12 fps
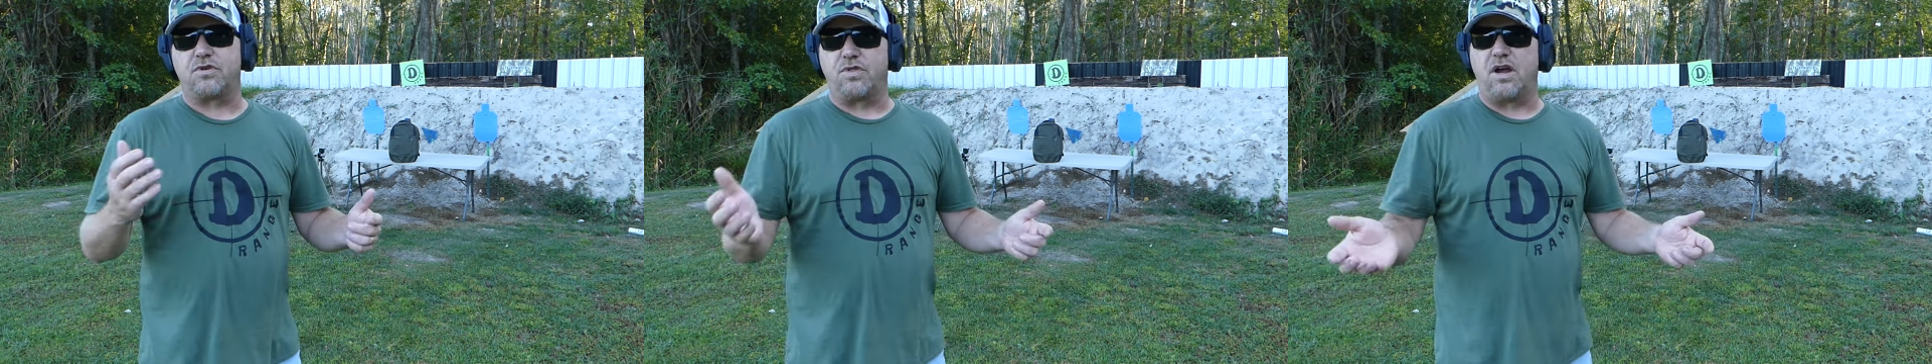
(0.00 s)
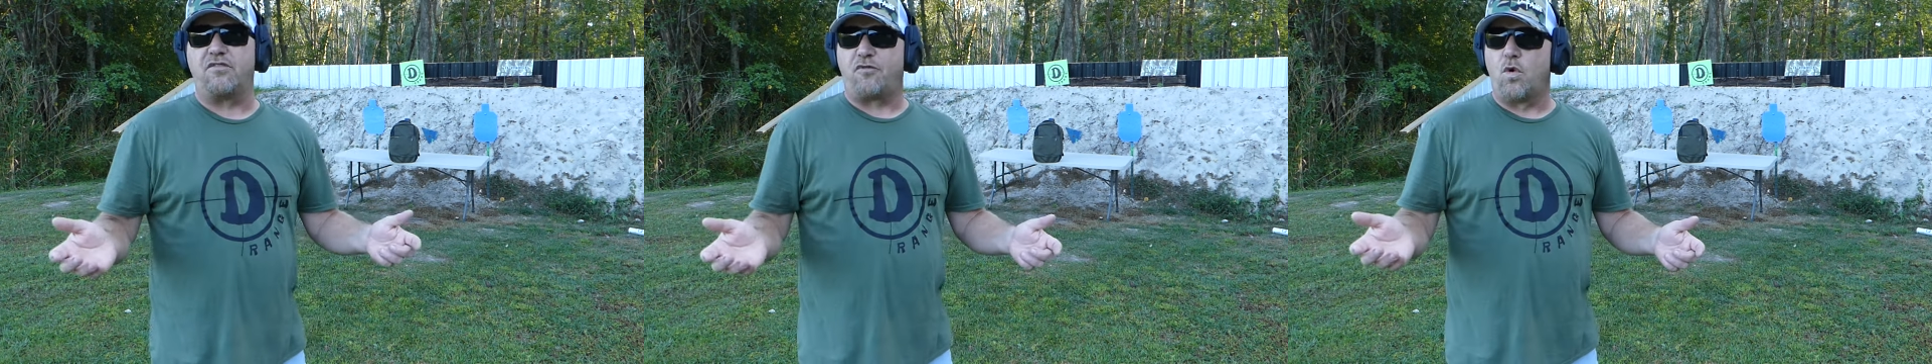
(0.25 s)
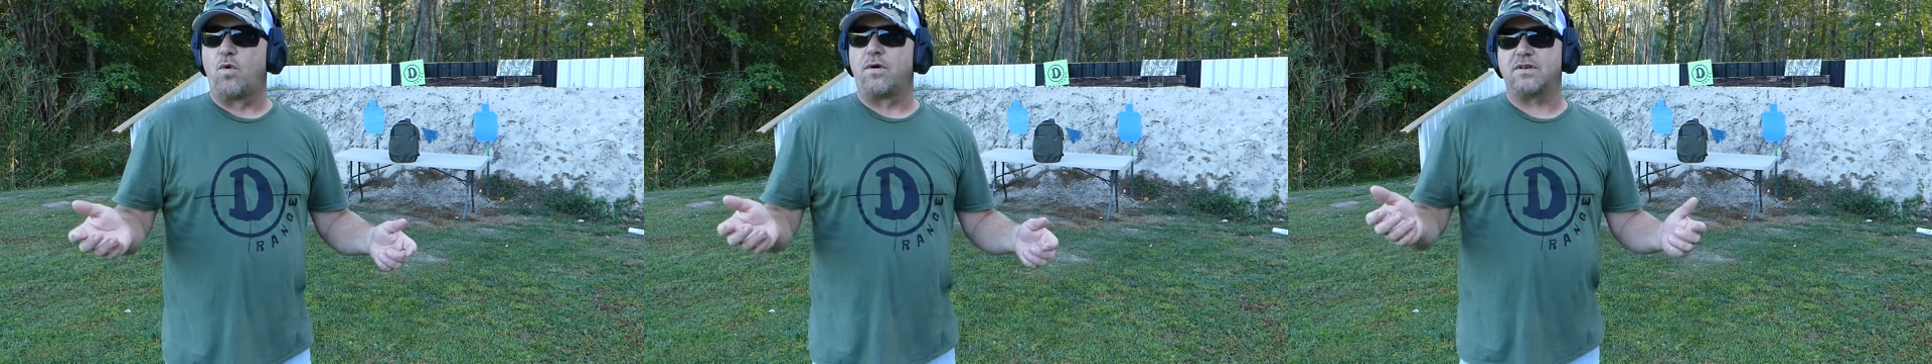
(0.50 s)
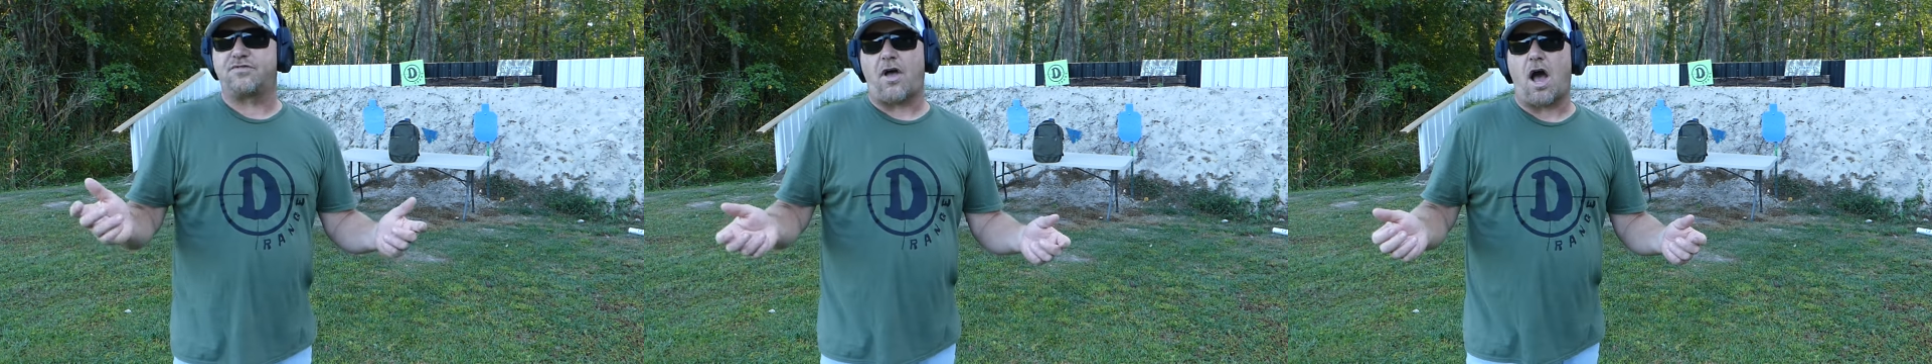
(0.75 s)
so therefore
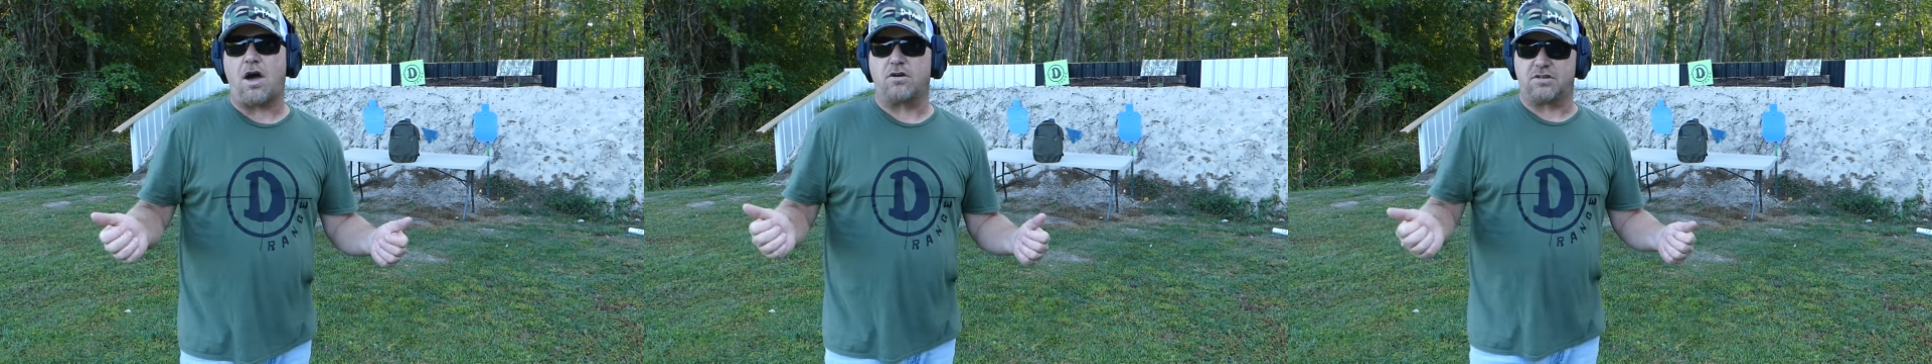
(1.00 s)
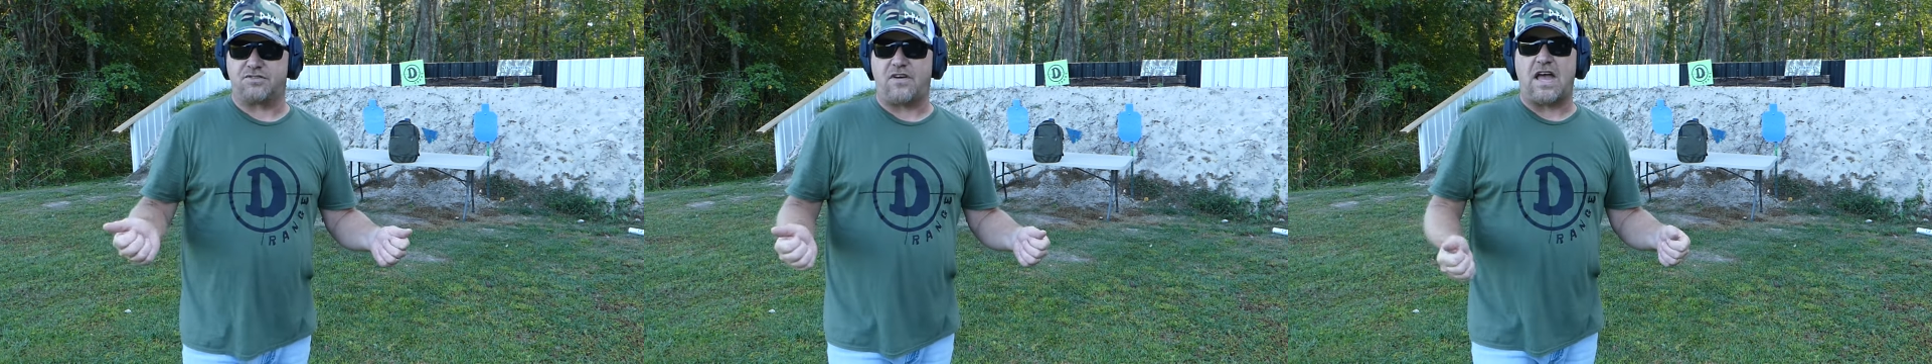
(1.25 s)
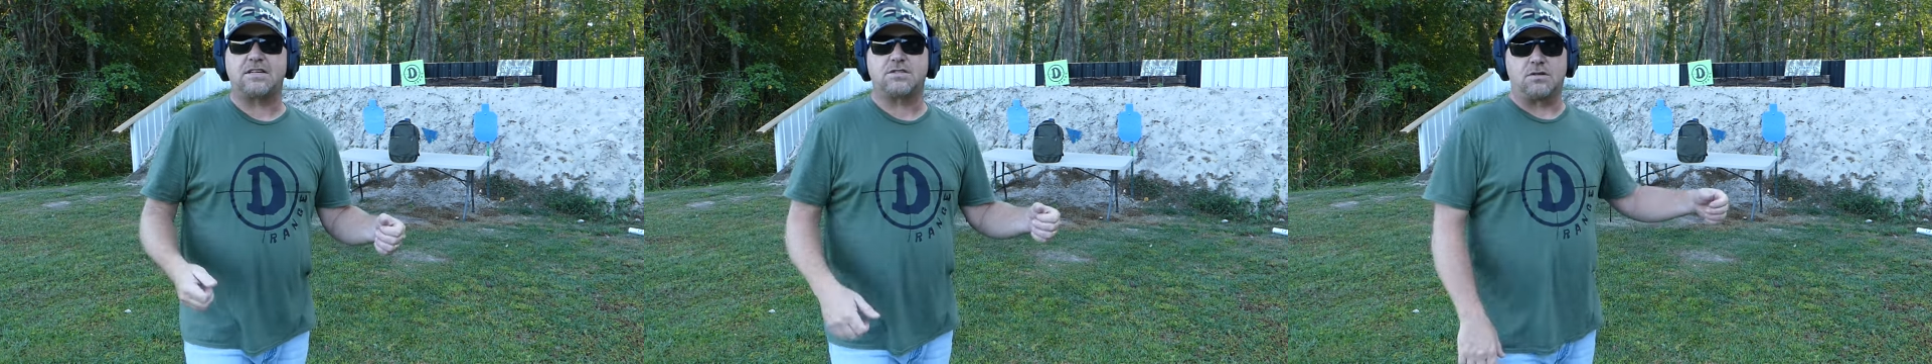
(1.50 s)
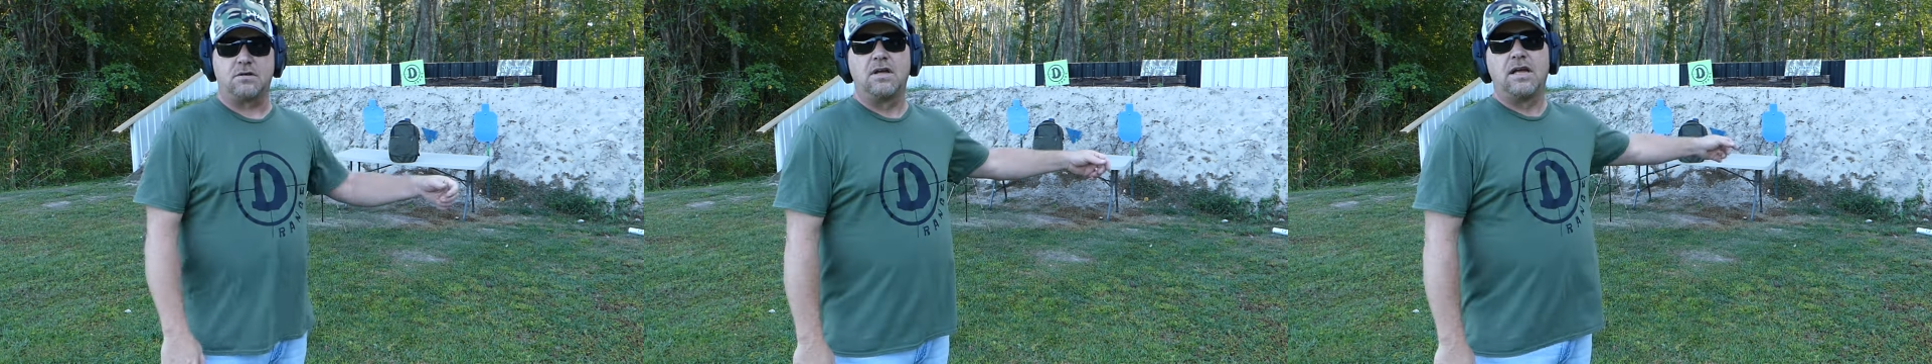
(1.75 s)
it's hotter, it's
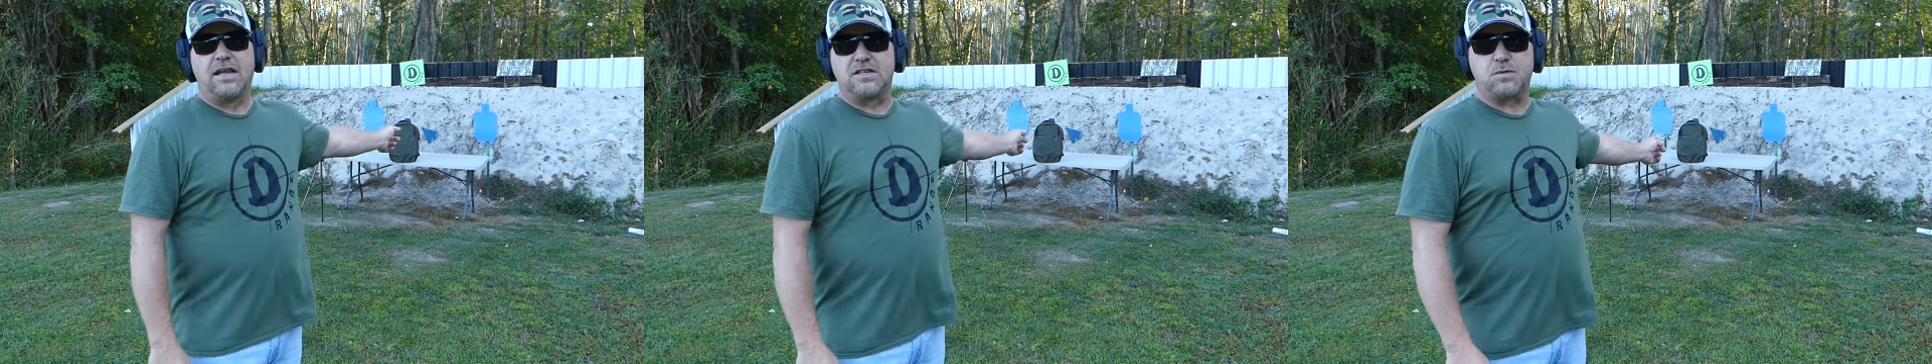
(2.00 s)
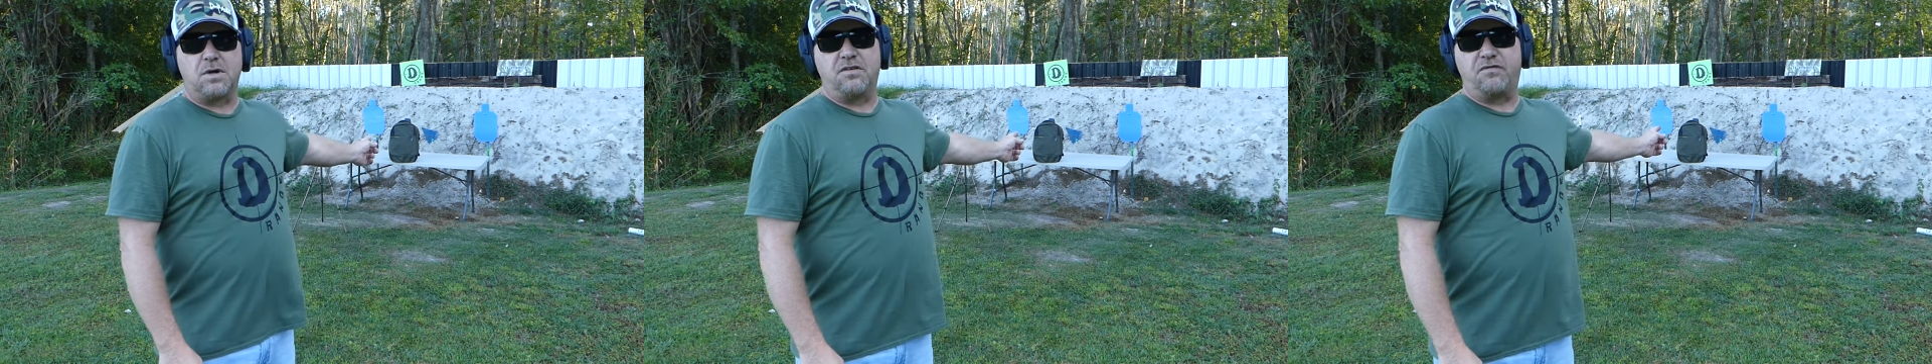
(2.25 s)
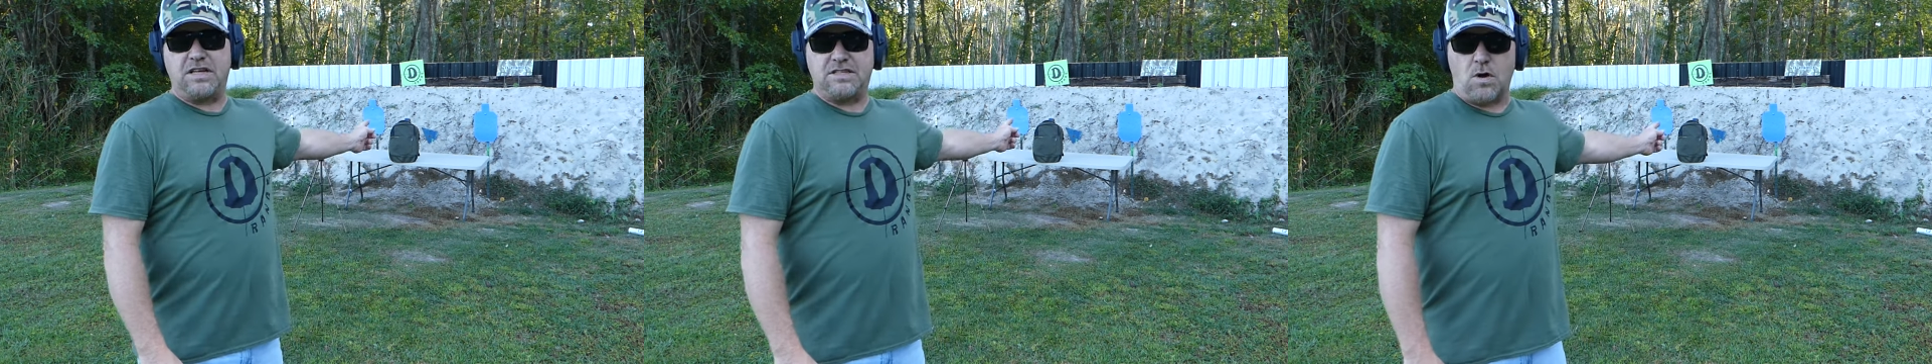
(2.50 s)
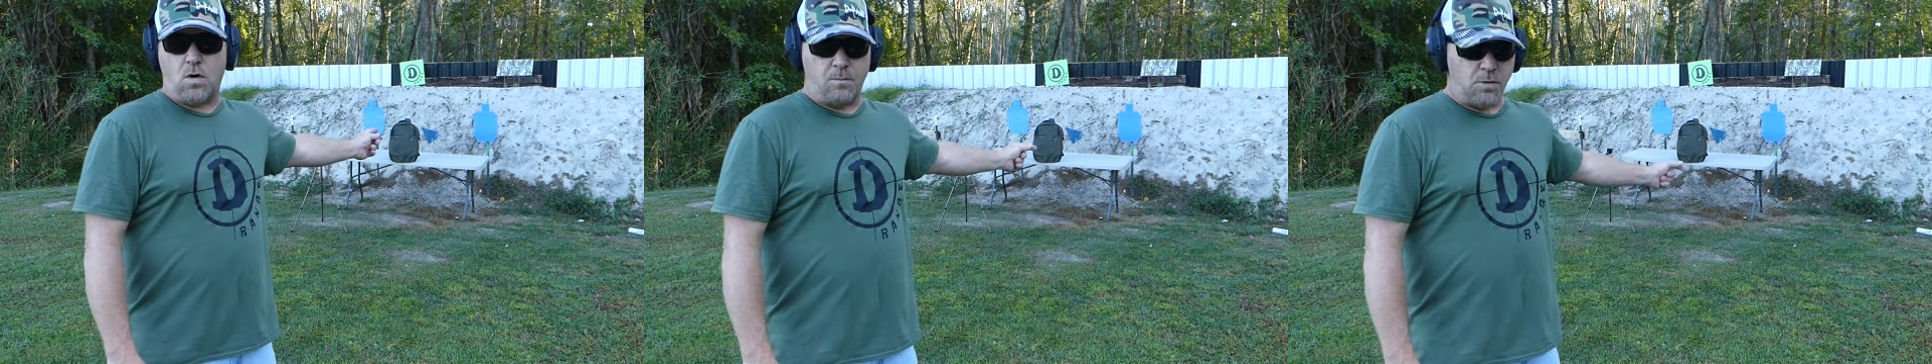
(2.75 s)
faster. That's what
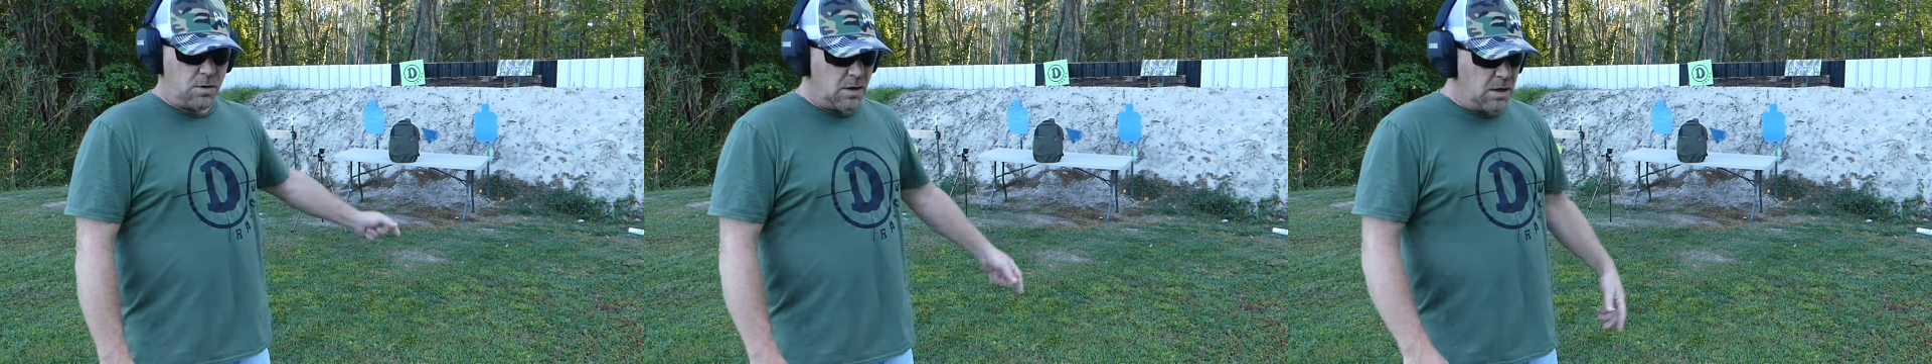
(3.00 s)
defeats armor.